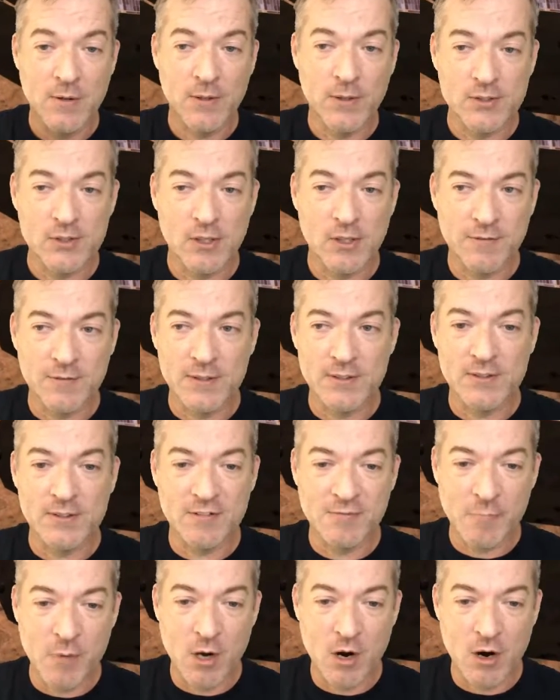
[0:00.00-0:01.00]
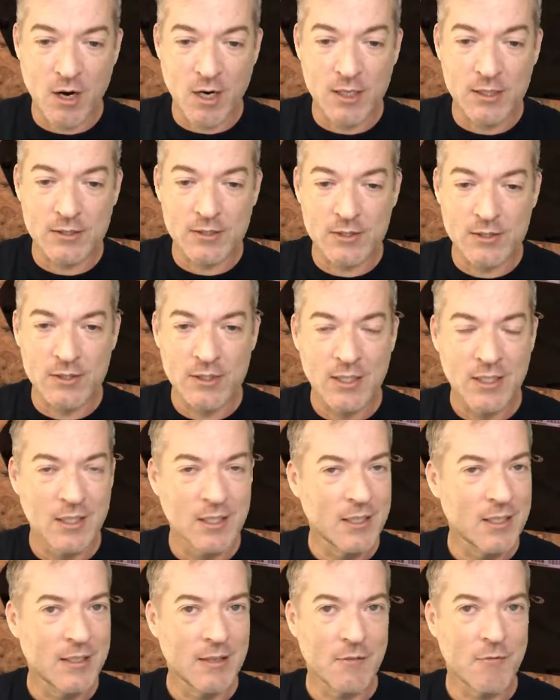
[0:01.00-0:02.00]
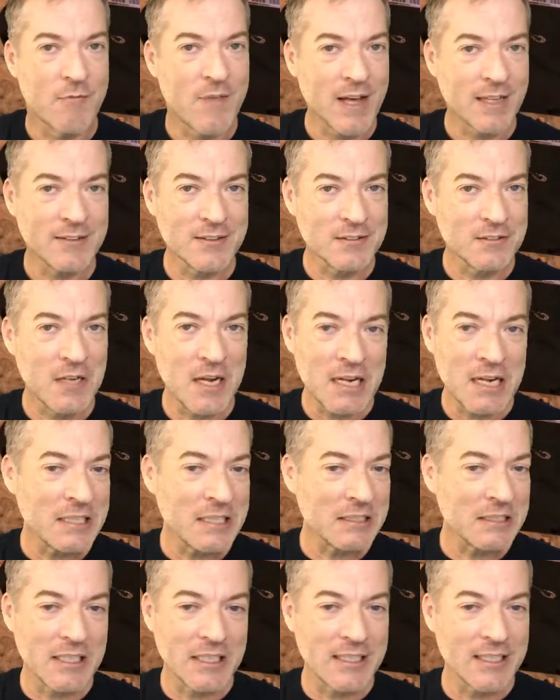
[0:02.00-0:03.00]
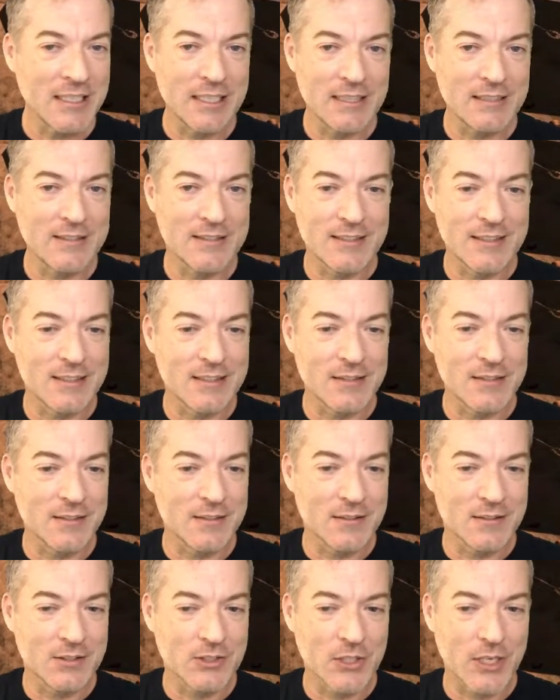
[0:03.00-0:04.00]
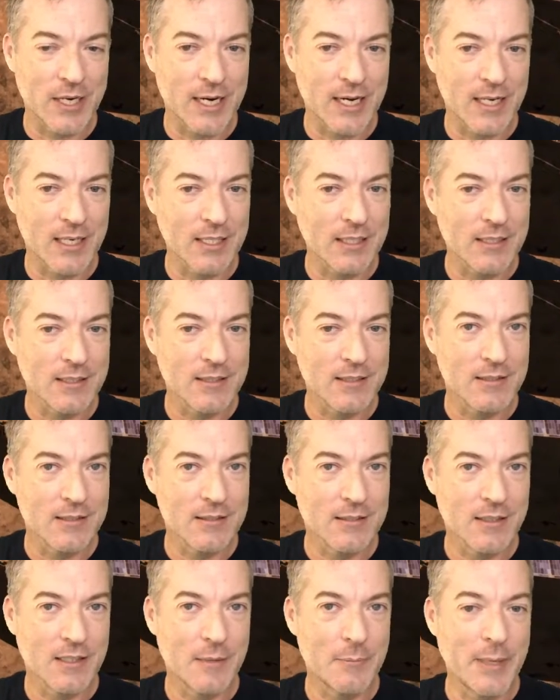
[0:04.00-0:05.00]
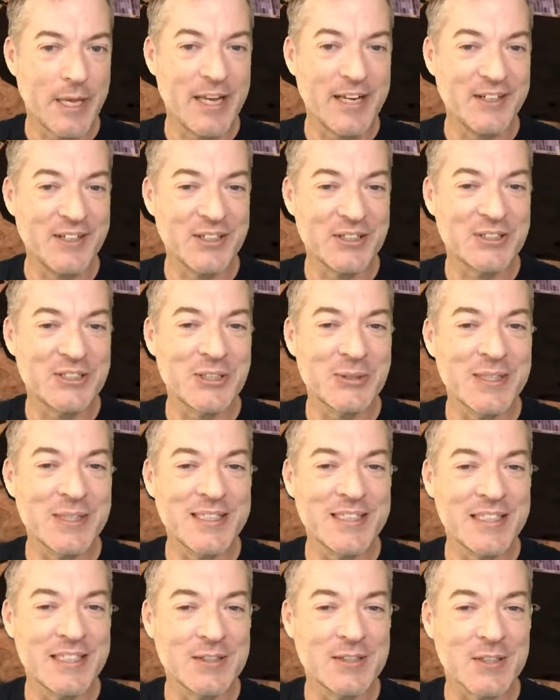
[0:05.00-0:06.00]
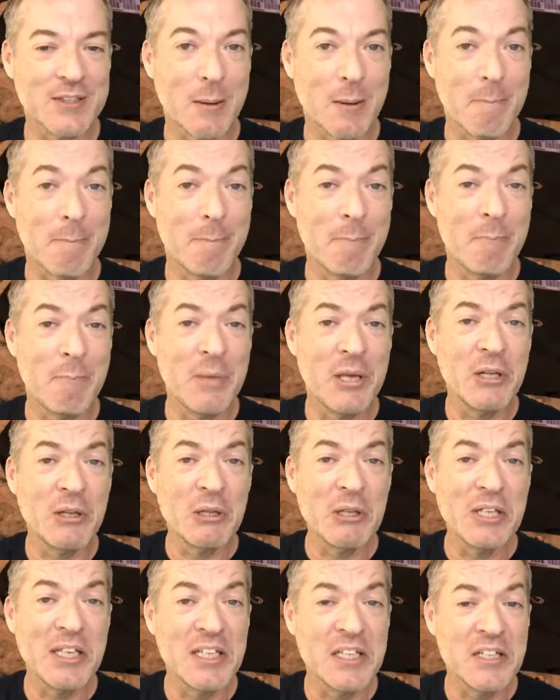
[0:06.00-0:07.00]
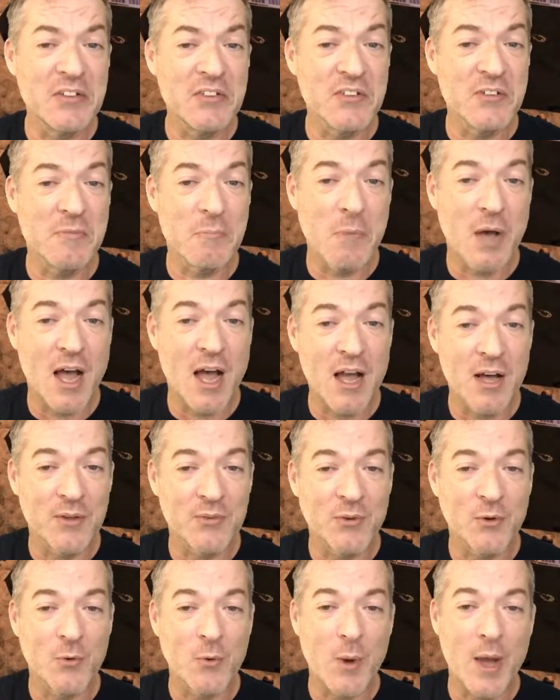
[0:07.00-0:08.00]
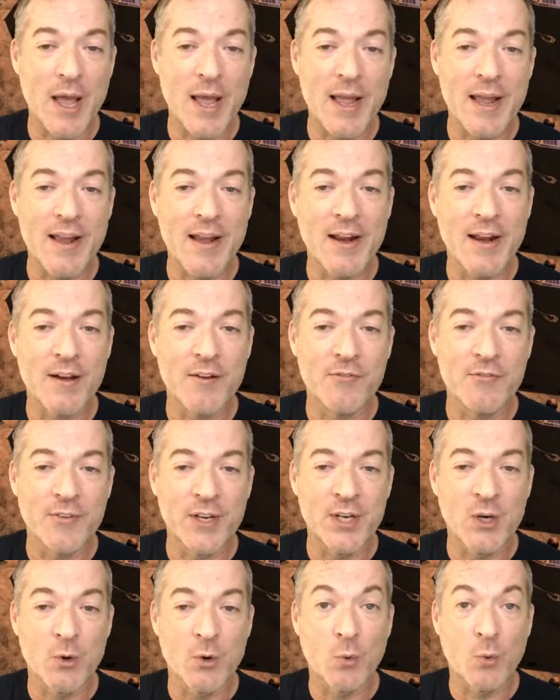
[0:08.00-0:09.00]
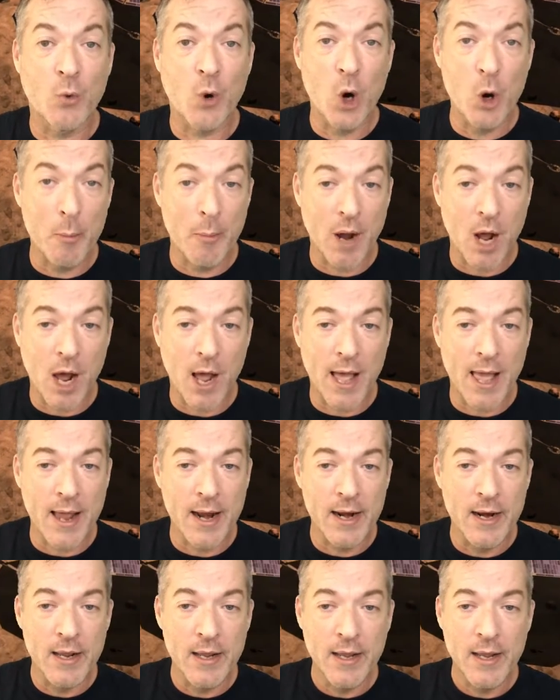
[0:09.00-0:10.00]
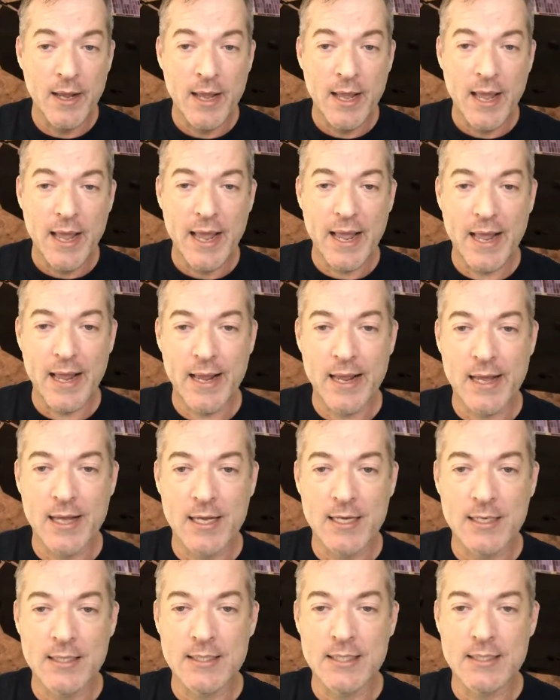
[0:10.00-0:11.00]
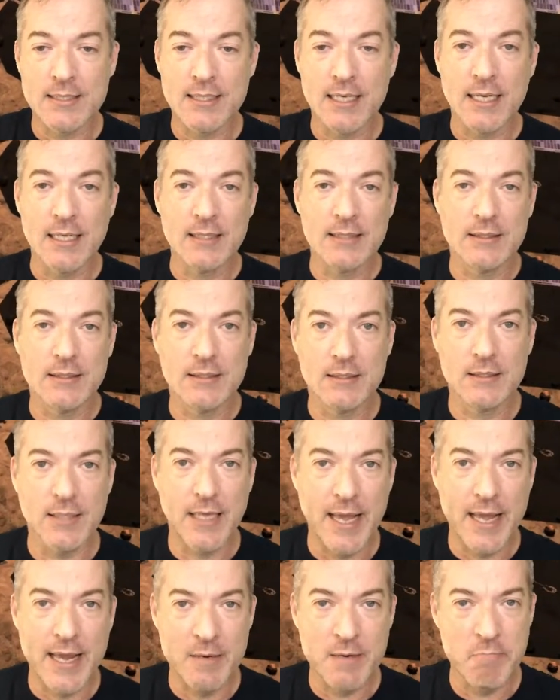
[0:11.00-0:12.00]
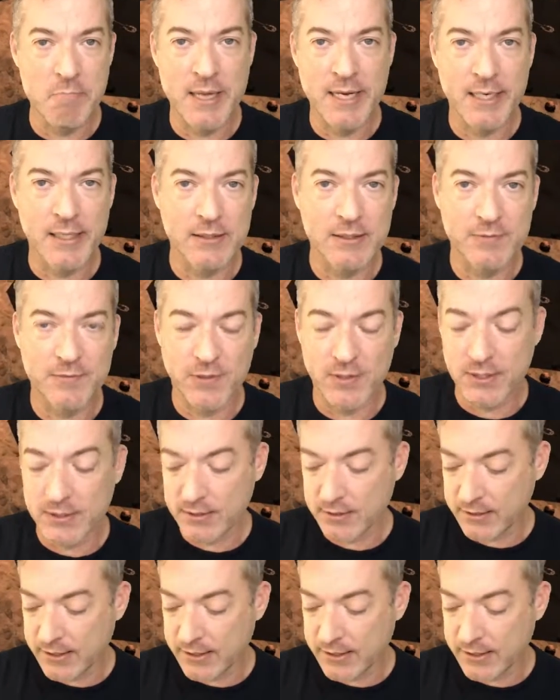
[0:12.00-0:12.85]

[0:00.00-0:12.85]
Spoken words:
the surface of Mars. That's not an easy trick. I mean, you're doing this millions of miles away via robot, and it takes 8 minutes for the